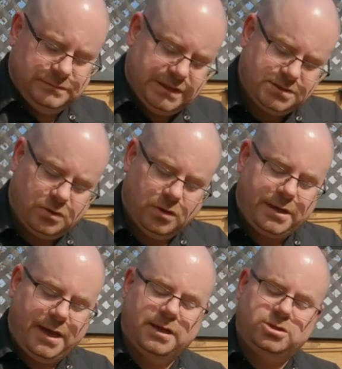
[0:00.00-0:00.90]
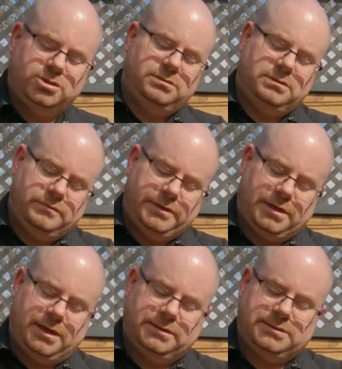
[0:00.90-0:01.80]
Nice cork action. We
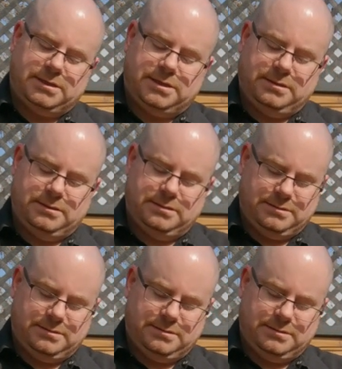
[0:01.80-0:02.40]
got, uh,